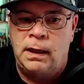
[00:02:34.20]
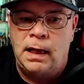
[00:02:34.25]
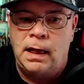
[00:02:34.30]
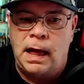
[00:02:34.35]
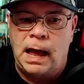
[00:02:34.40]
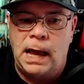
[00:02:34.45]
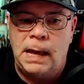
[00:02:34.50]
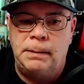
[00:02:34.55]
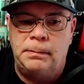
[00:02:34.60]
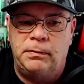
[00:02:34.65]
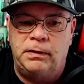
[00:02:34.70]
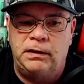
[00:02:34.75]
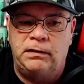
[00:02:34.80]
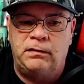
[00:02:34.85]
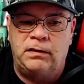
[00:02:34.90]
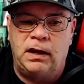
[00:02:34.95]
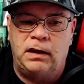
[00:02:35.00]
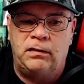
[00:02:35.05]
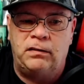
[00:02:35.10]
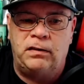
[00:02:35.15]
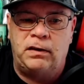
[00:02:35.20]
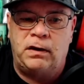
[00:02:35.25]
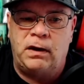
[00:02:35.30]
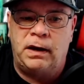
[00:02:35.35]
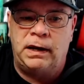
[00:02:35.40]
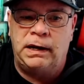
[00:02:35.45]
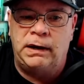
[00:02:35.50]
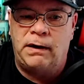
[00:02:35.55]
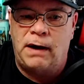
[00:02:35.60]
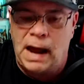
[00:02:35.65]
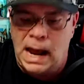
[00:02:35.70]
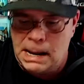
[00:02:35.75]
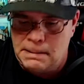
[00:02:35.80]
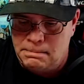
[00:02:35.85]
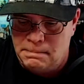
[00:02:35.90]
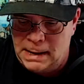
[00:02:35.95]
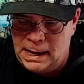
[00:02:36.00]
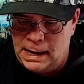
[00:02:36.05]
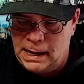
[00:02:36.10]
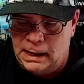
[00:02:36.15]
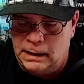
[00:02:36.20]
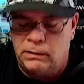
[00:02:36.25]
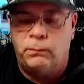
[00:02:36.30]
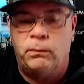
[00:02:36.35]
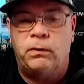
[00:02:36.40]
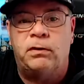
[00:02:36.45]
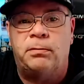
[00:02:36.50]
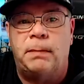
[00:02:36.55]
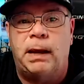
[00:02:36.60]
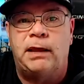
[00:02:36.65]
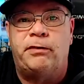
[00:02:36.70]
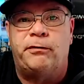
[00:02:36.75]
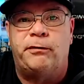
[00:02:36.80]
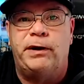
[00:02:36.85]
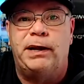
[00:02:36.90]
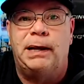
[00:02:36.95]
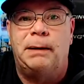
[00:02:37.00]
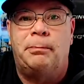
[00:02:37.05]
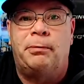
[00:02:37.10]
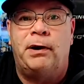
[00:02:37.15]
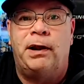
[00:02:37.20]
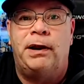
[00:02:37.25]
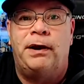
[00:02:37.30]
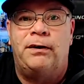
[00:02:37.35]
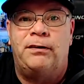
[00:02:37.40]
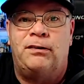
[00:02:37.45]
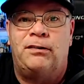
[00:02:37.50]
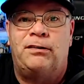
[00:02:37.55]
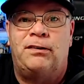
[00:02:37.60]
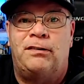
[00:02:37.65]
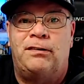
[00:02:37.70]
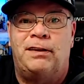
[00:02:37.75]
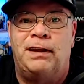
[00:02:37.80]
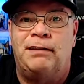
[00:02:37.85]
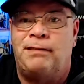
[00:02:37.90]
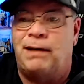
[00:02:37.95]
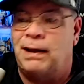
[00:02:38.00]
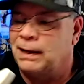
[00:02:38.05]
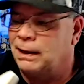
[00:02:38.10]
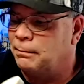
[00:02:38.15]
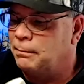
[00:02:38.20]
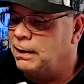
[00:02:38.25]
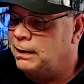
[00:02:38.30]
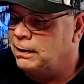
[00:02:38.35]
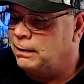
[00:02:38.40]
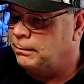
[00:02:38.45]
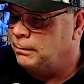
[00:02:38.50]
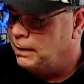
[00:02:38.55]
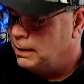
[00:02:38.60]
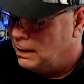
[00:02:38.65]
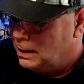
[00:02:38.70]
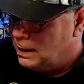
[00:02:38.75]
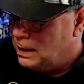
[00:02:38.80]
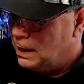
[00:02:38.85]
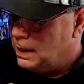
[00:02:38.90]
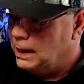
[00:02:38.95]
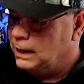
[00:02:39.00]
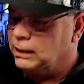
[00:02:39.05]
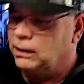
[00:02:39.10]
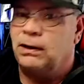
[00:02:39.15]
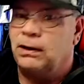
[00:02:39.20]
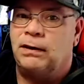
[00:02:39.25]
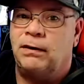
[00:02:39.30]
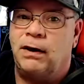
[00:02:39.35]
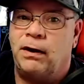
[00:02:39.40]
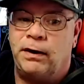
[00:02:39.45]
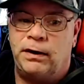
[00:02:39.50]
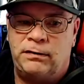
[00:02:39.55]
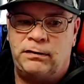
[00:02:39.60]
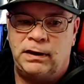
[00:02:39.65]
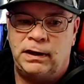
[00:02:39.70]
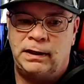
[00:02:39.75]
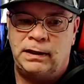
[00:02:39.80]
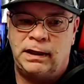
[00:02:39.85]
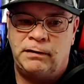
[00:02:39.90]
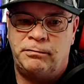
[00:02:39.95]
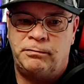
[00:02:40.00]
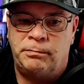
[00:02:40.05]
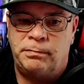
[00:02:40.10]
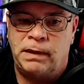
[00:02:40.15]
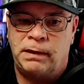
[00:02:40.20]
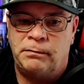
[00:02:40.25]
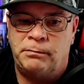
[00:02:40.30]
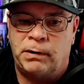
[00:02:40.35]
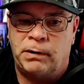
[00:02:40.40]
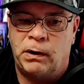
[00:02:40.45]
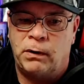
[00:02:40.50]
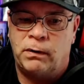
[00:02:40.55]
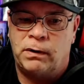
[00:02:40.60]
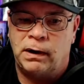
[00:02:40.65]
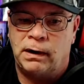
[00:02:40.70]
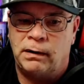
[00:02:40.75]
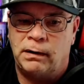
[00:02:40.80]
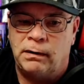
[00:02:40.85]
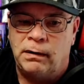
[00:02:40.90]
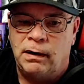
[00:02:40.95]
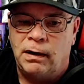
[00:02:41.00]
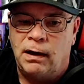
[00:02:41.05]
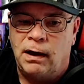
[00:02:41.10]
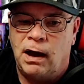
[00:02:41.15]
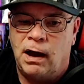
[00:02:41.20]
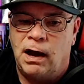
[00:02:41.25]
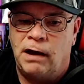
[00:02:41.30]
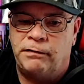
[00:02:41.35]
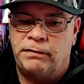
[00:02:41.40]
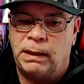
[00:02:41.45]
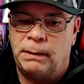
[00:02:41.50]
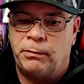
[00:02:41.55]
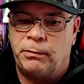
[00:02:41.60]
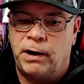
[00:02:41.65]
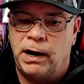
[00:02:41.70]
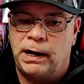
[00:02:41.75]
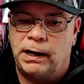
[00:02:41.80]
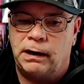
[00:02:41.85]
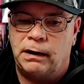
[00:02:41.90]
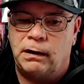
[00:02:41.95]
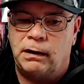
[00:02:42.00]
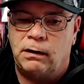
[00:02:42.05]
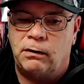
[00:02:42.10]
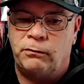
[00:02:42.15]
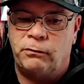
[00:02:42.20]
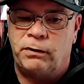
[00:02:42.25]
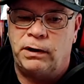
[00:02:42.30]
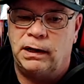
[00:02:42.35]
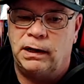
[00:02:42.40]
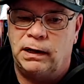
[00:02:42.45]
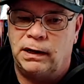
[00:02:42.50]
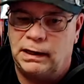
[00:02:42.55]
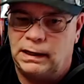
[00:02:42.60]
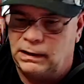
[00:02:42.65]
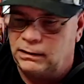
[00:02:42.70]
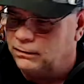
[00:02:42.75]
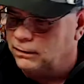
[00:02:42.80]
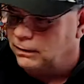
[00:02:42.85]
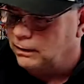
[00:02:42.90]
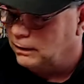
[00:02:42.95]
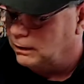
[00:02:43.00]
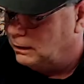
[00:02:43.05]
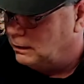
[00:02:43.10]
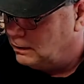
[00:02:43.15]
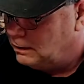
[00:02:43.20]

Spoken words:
these guns that are on here, I made with my 3D printer just to see if I can make them. And you can already see they've broken off. They break real easily.